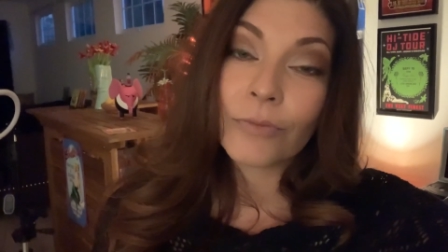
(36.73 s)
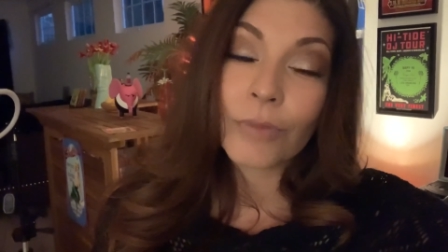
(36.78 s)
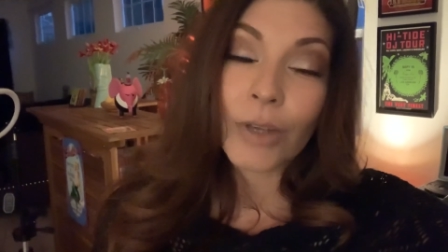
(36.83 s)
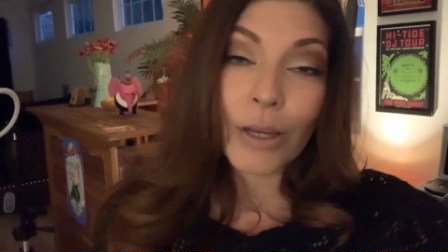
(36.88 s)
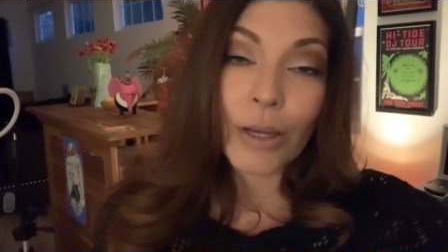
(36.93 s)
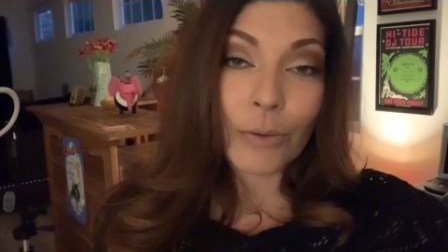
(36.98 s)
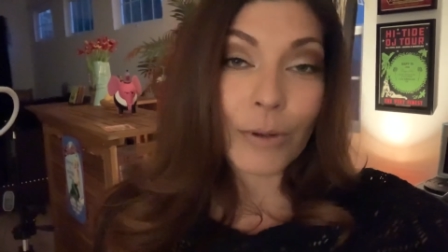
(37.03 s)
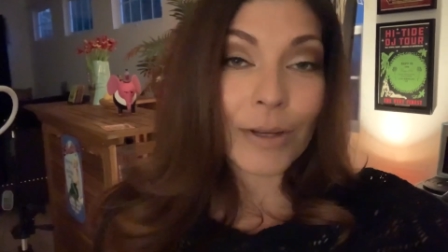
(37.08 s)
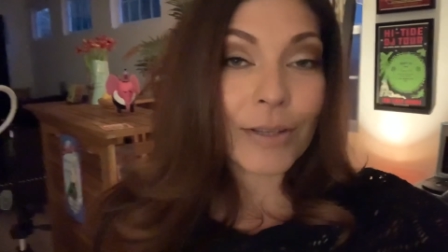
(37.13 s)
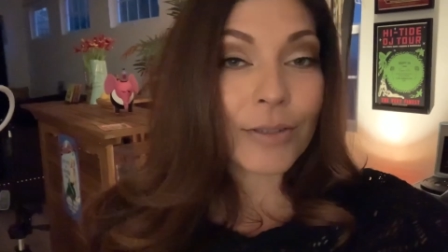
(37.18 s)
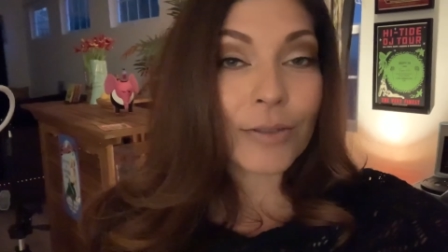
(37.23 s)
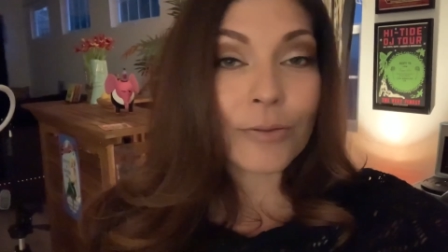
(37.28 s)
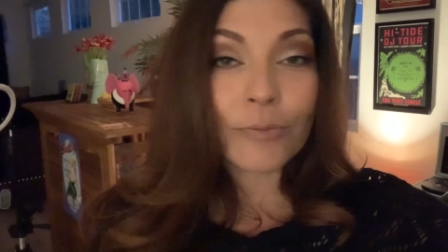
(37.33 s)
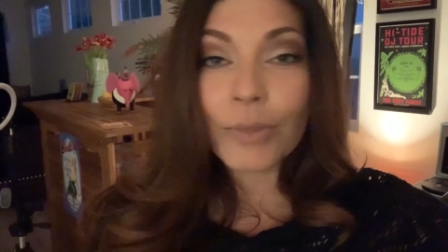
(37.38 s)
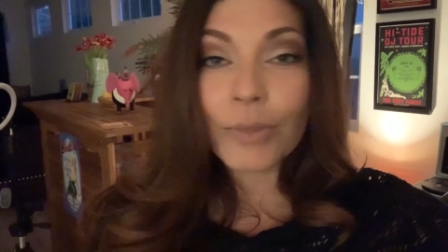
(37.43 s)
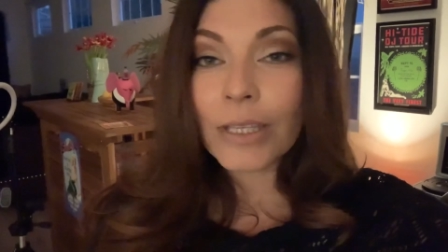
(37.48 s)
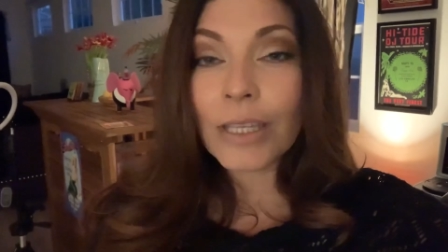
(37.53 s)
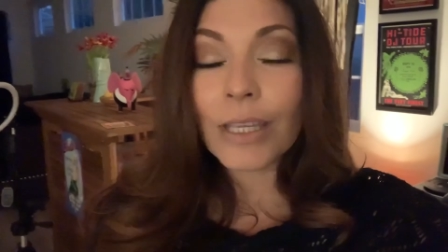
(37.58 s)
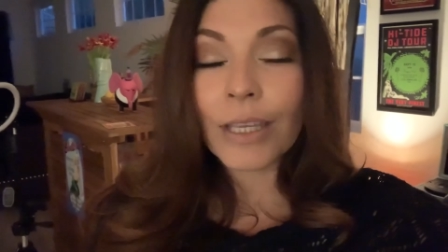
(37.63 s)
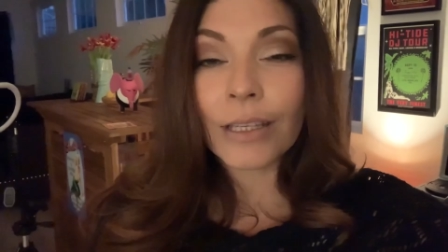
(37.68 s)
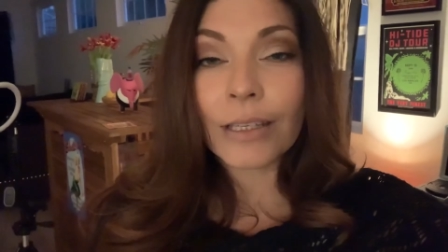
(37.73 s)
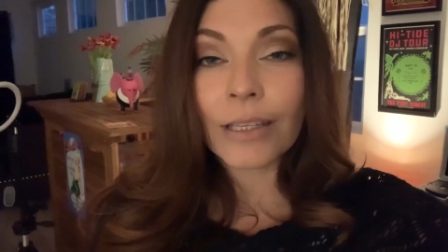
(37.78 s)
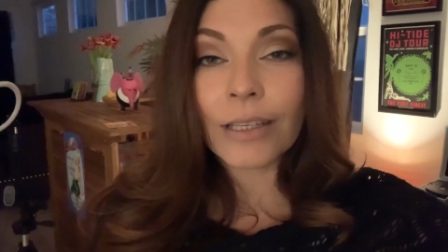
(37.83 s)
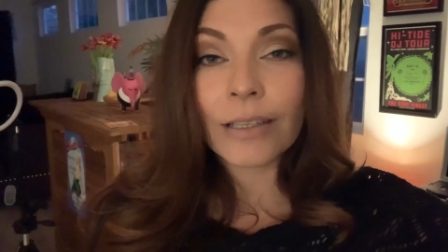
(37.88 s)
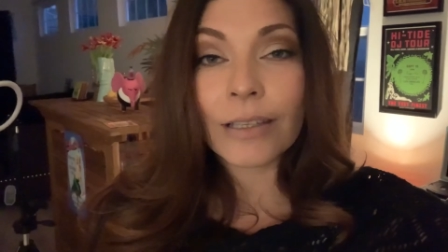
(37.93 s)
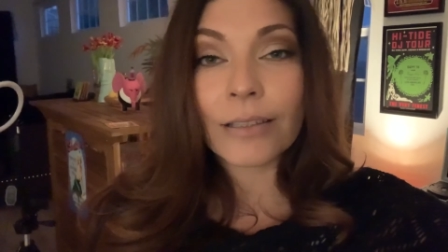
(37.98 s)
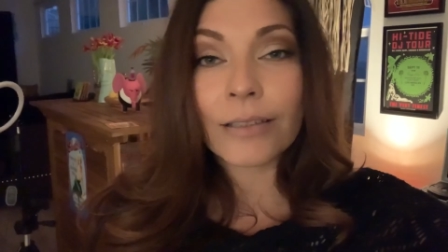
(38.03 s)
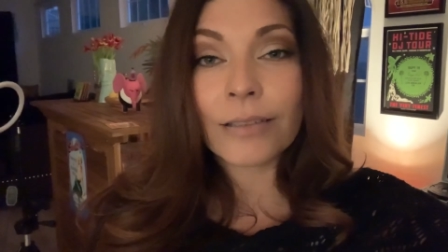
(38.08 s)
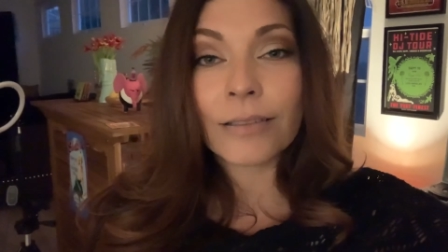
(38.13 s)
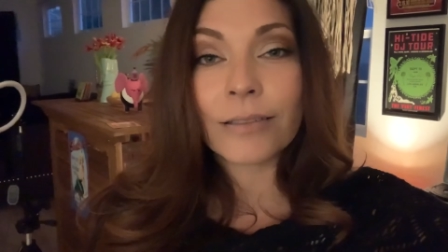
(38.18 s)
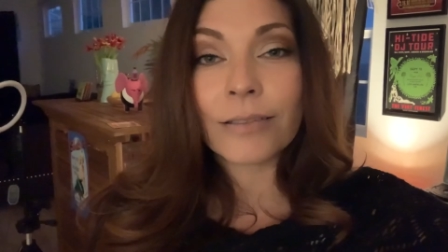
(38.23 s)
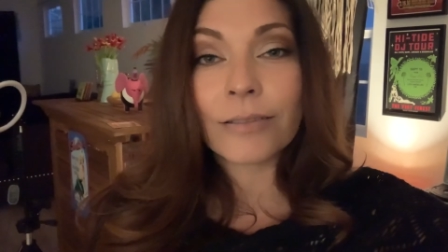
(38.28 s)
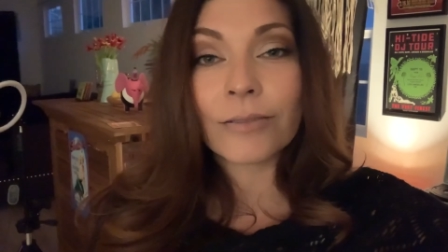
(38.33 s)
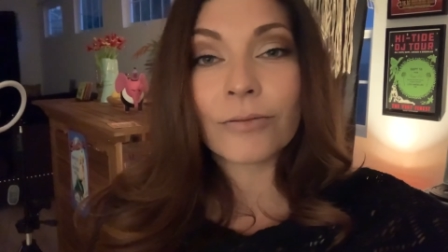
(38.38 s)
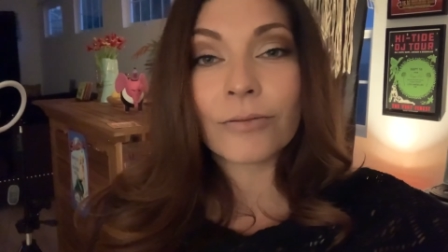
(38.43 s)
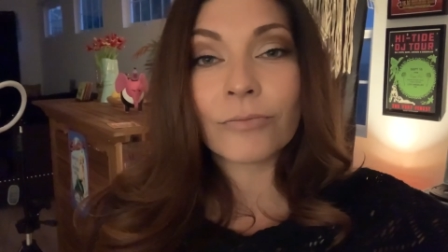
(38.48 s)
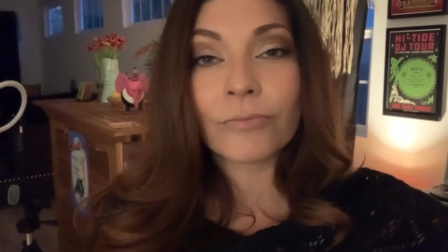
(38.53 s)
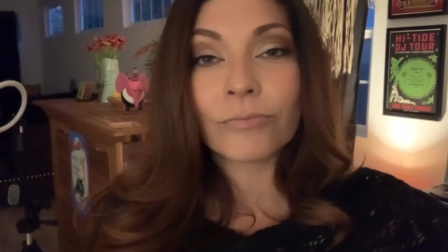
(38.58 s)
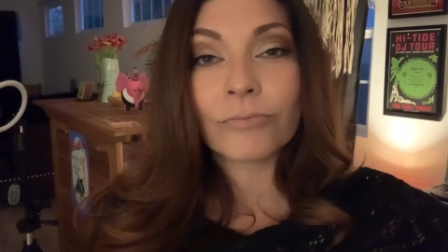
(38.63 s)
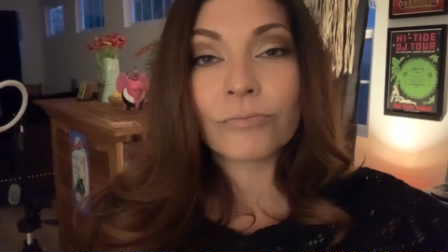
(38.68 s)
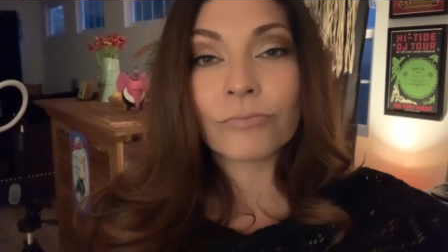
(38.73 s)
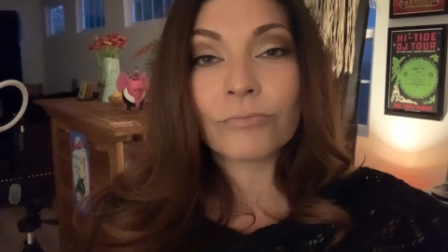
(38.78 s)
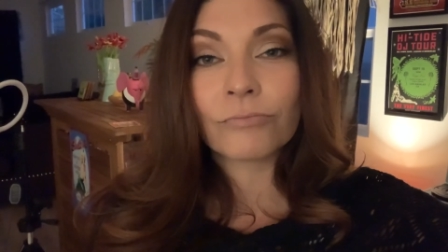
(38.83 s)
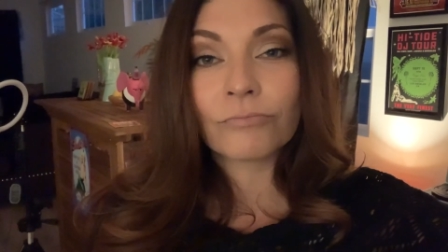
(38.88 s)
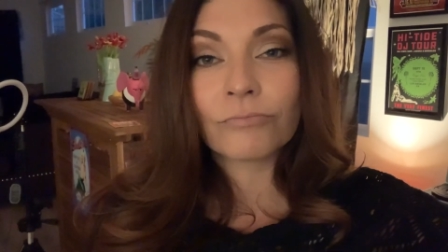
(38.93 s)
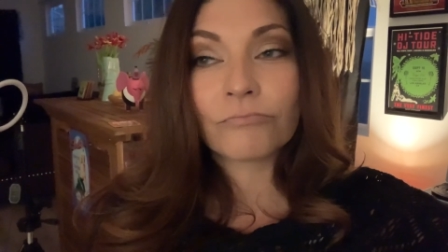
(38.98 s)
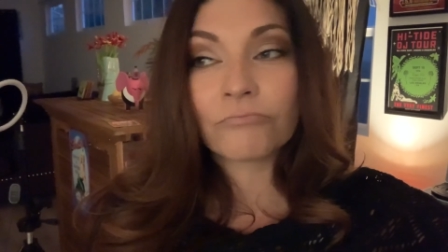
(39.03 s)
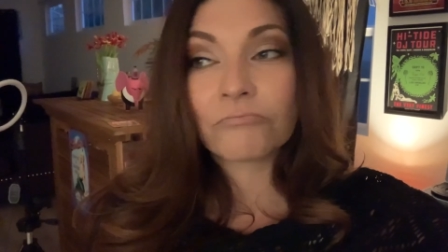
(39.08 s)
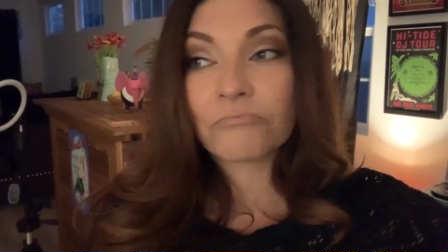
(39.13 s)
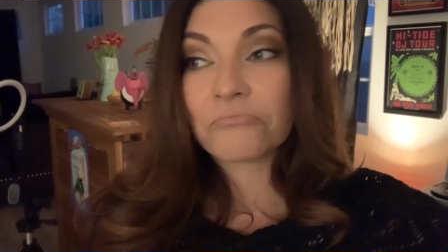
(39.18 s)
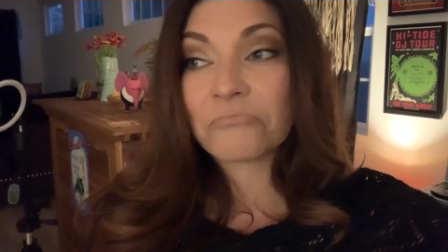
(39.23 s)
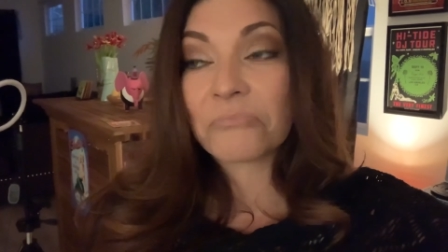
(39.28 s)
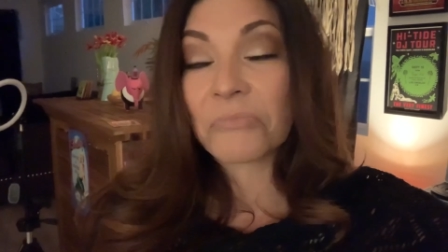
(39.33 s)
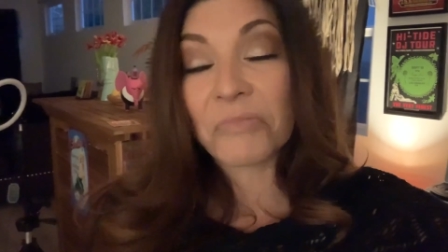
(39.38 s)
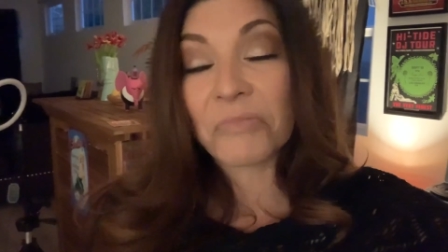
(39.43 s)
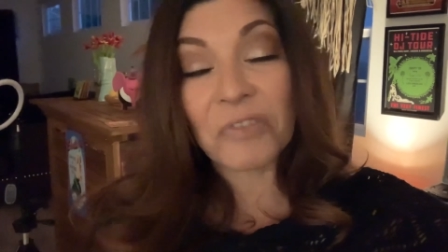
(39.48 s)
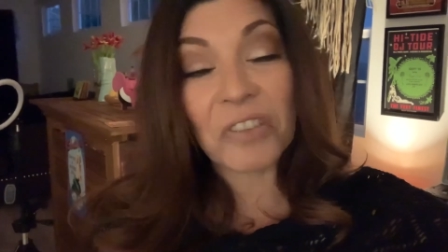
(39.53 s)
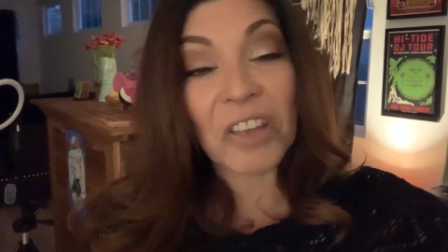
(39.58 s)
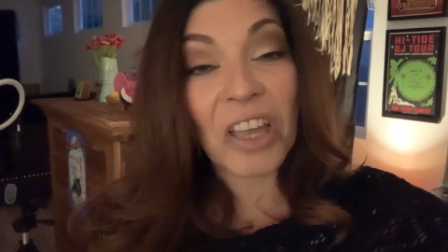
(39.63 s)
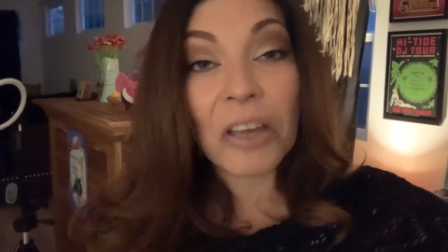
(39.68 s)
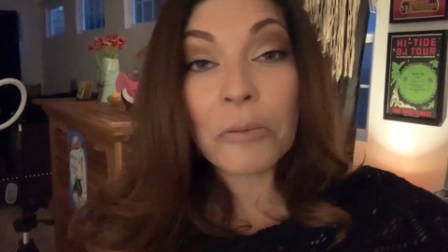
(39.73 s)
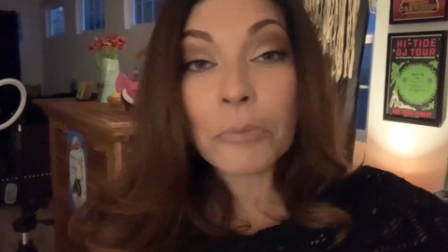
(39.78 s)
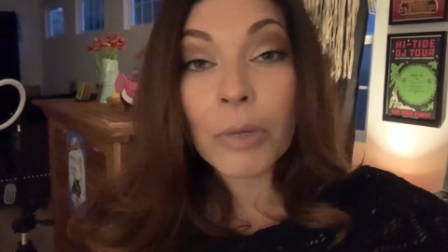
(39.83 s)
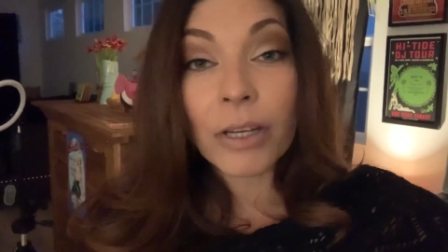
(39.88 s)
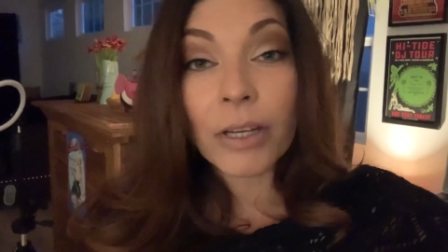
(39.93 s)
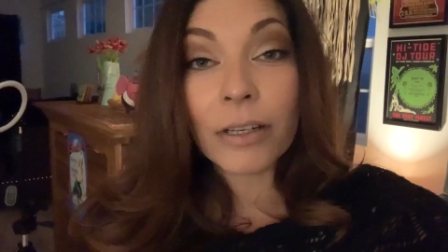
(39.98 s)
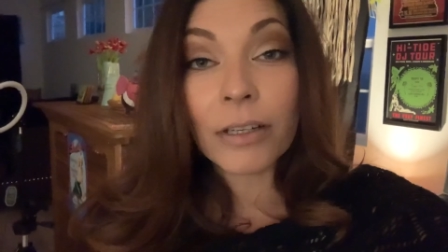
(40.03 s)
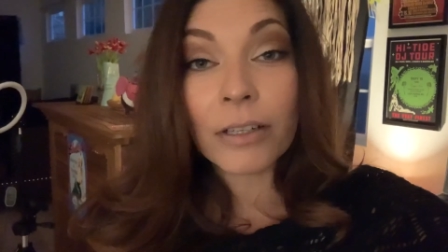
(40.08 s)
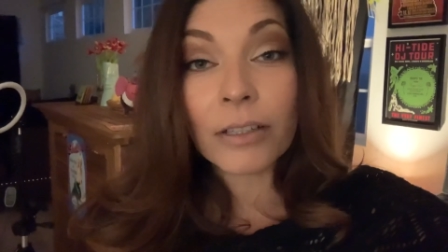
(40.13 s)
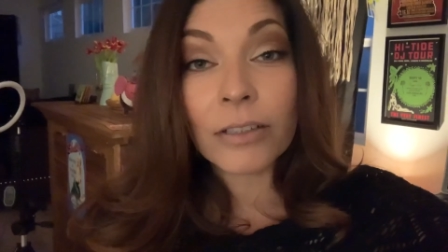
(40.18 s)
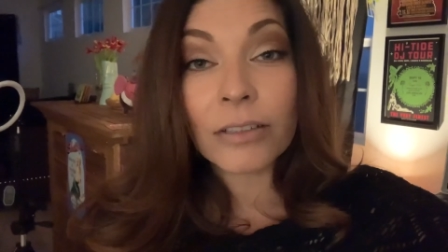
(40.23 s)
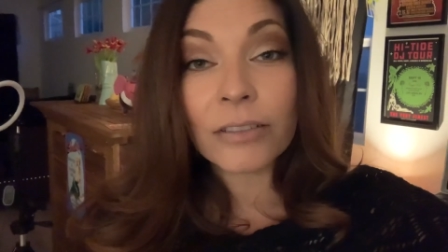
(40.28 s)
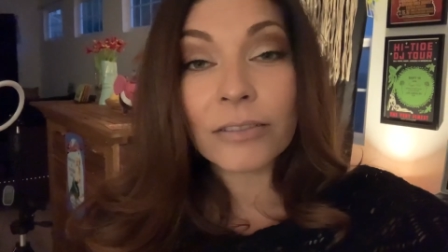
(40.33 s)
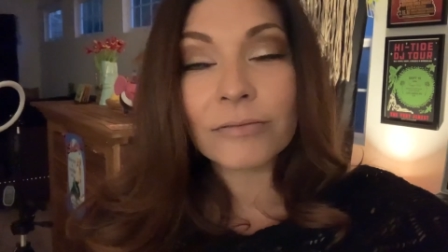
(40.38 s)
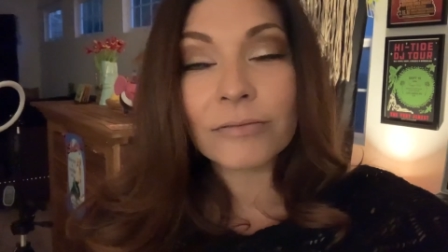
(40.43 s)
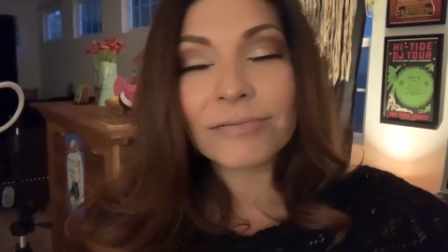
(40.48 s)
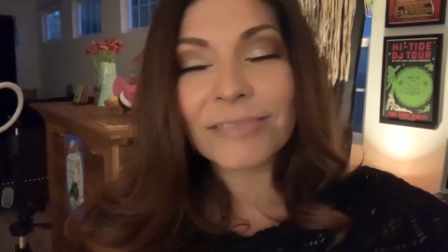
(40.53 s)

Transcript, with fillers: I wrestle in bikinis. Vampire.